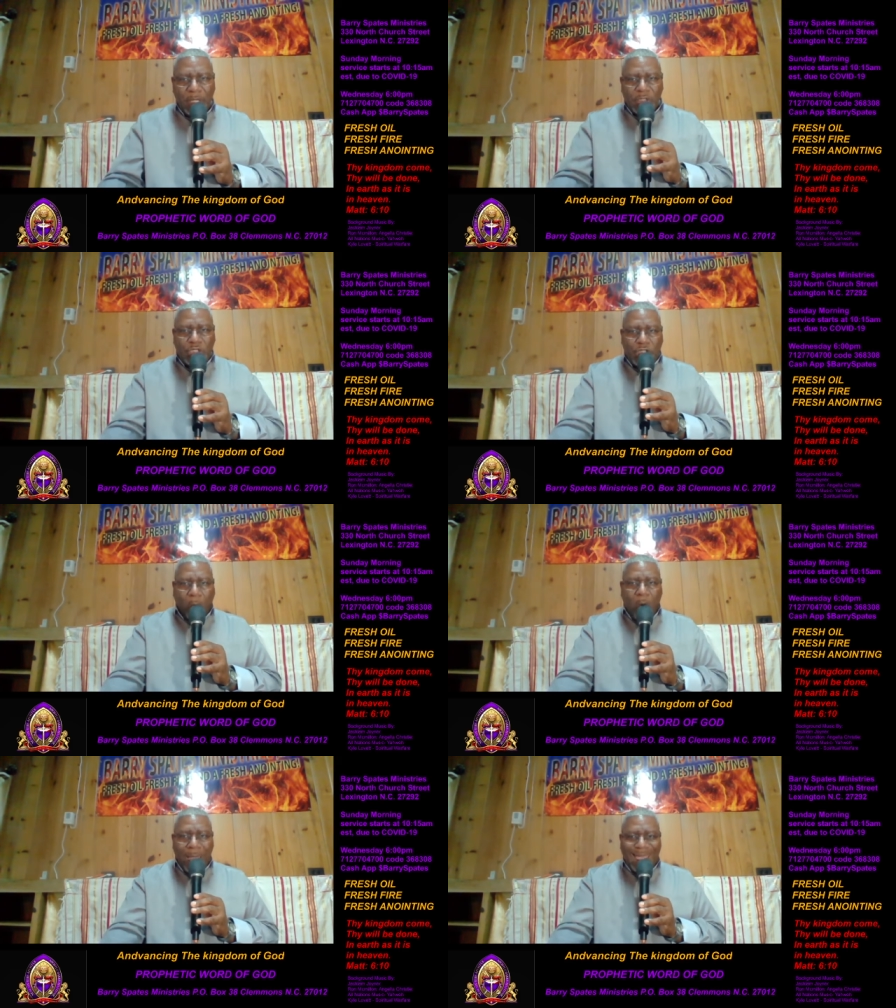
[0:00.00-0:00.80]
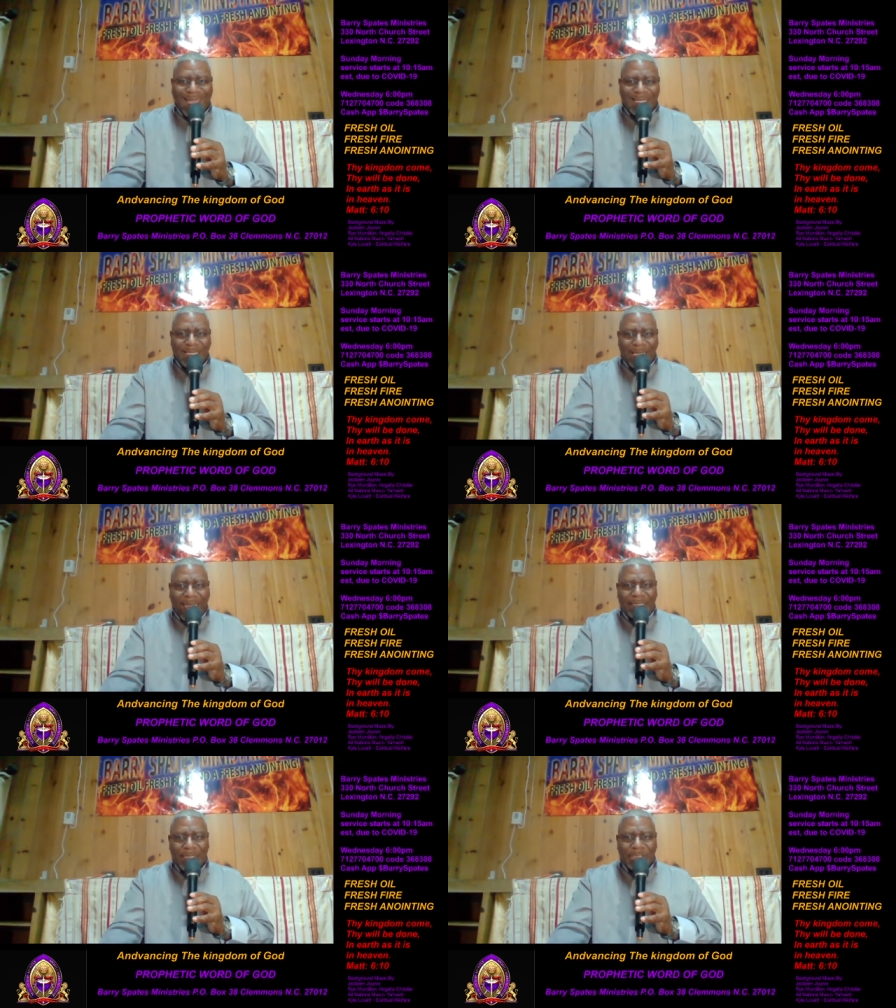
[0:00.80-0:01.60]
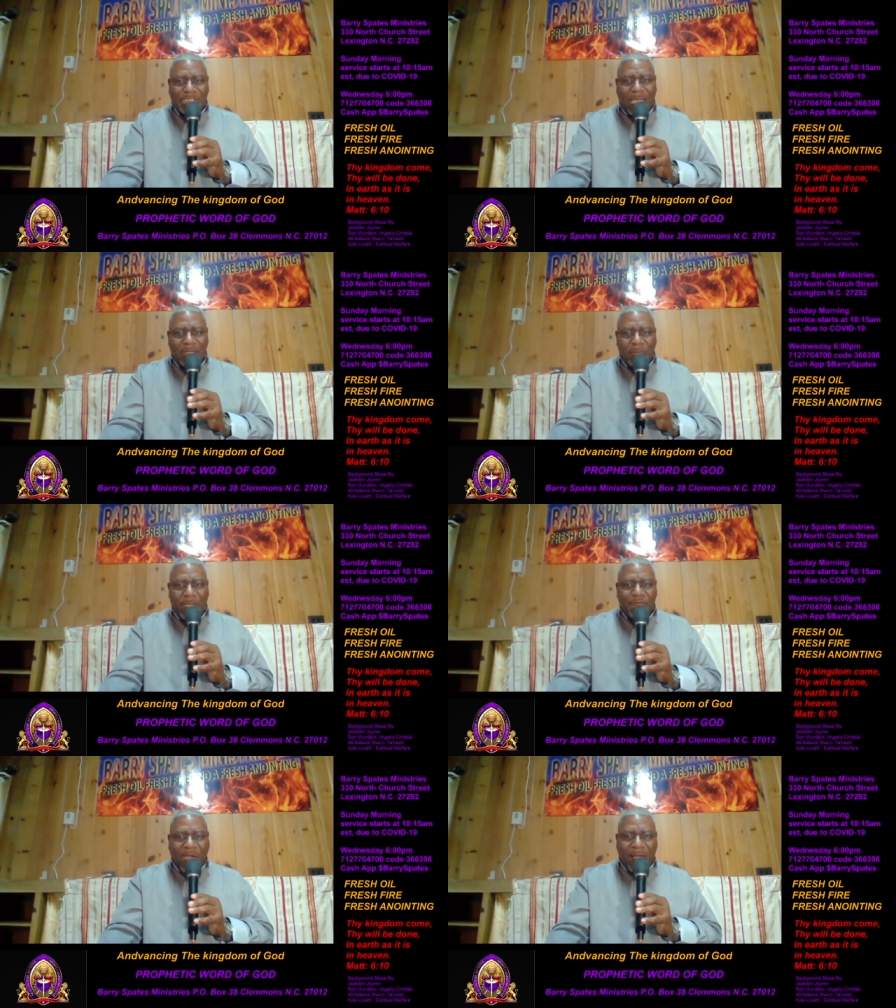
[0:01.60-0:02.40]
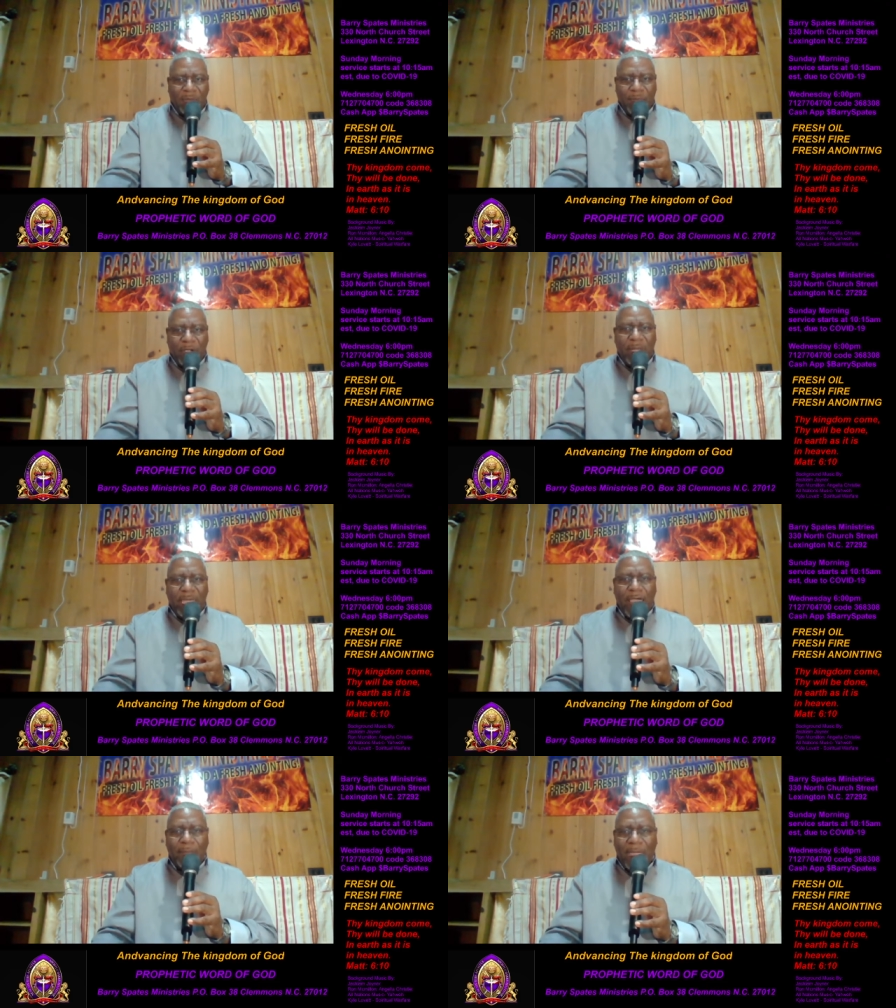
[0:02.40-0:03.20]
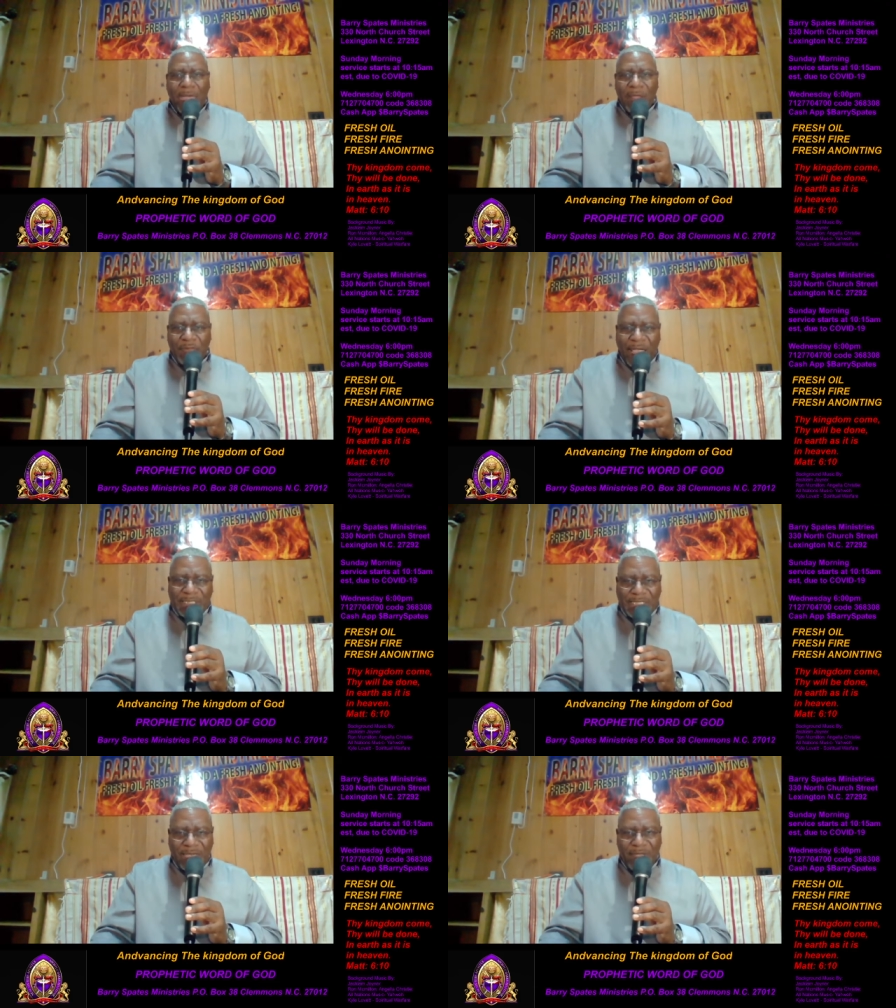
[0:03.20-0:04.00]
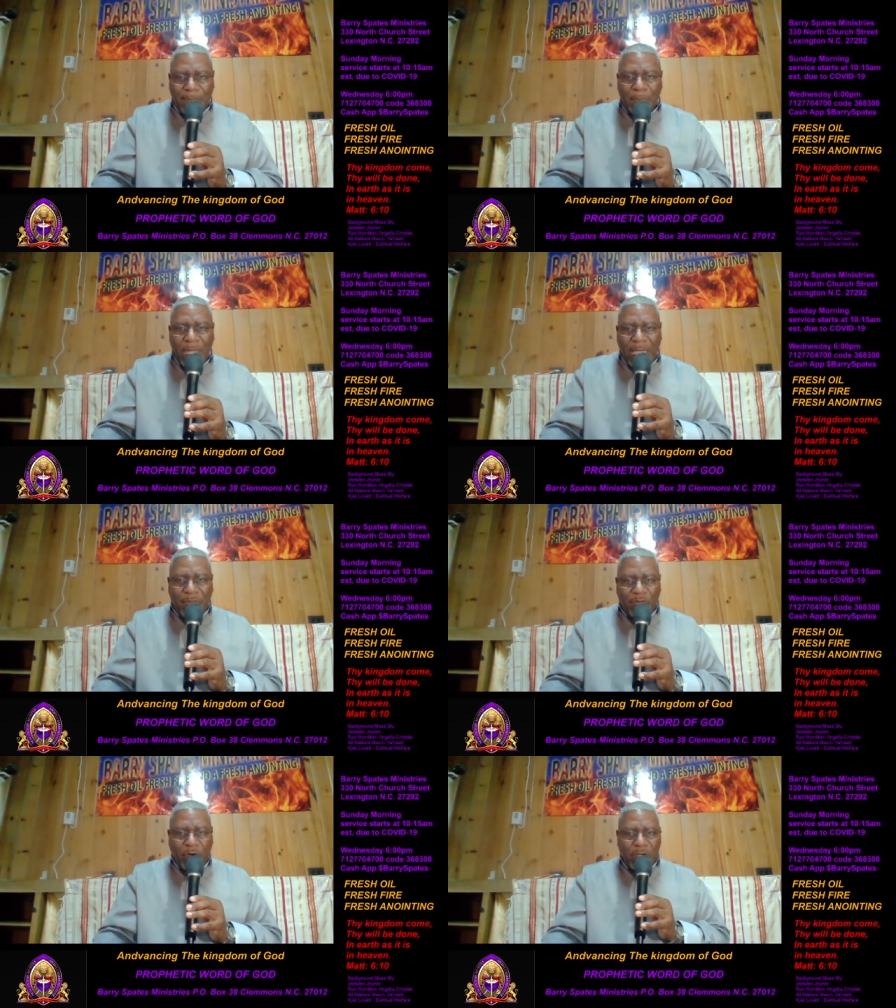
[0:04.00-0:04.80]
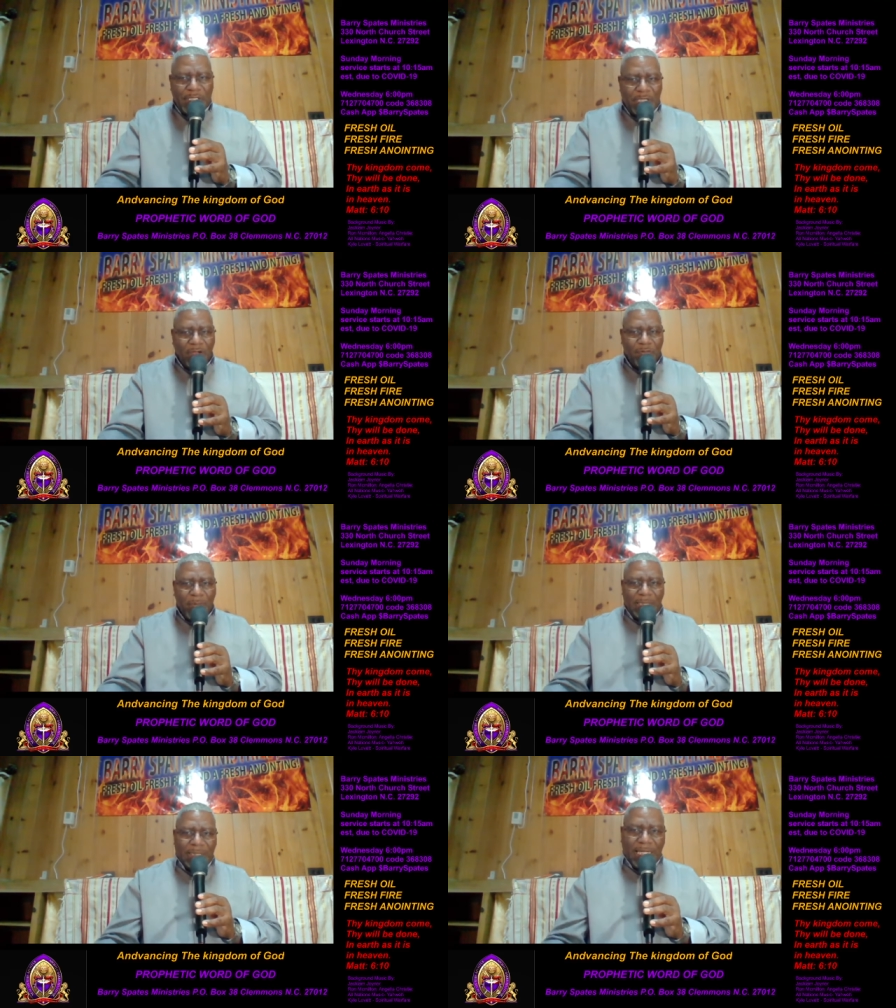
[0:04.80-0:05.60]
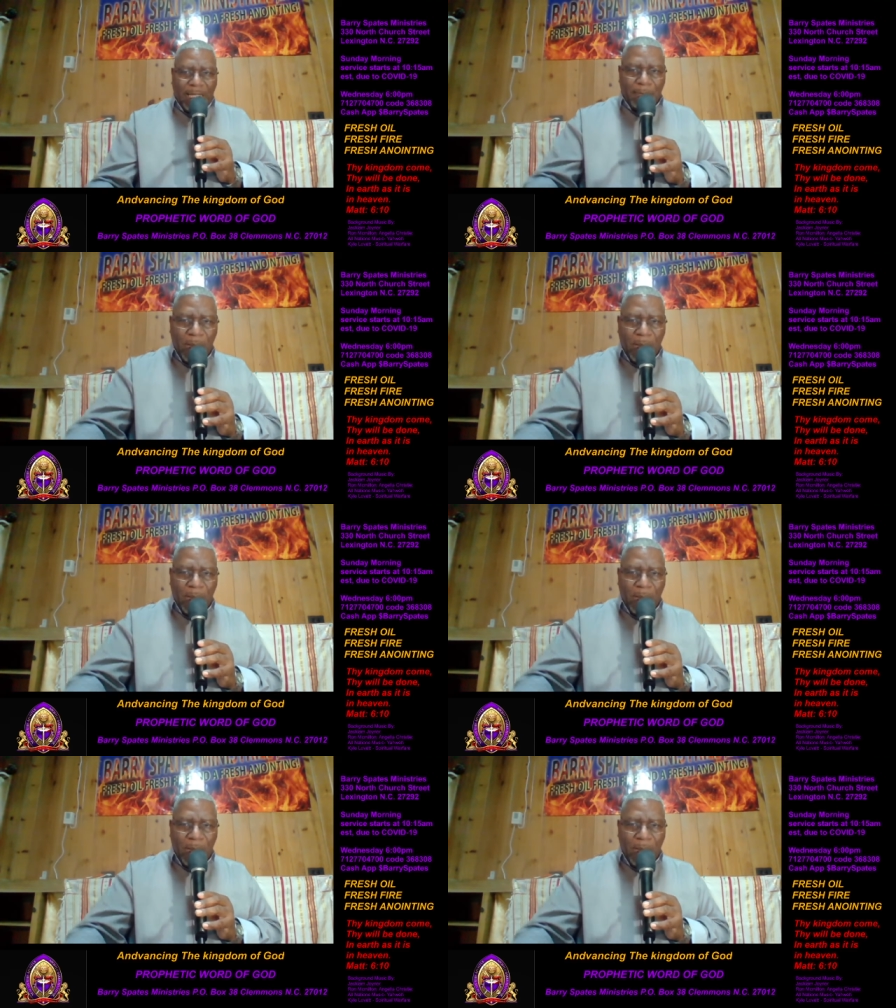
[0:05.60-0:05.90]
Joy and gladness shall be found therein, thanksgiving and the voice of melody.